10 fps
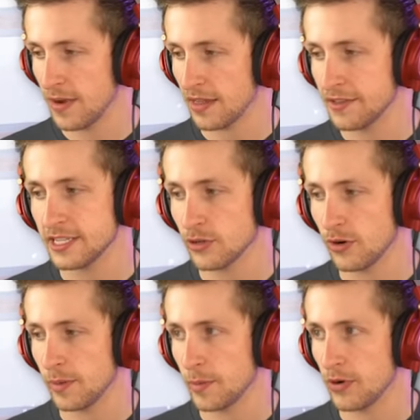Path is going
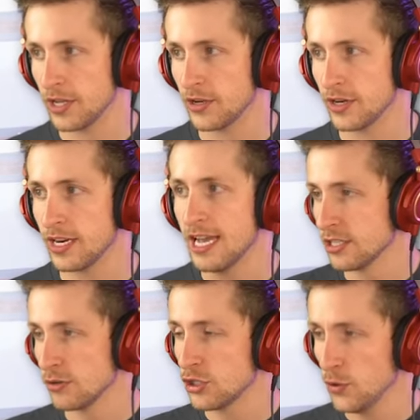to be pretty good.
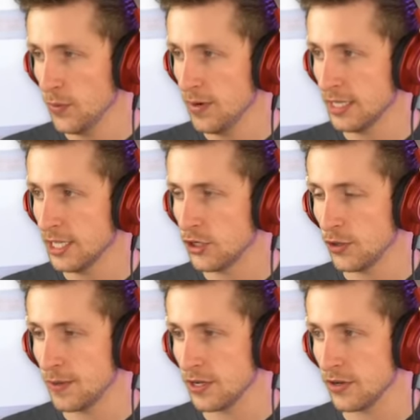So Super Monkey
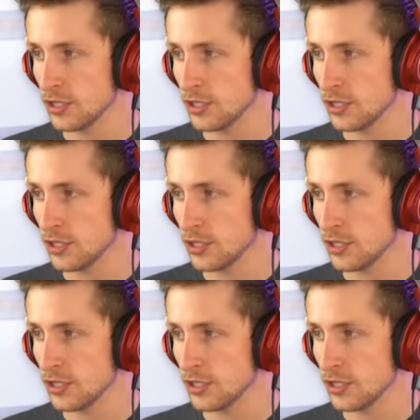could be good.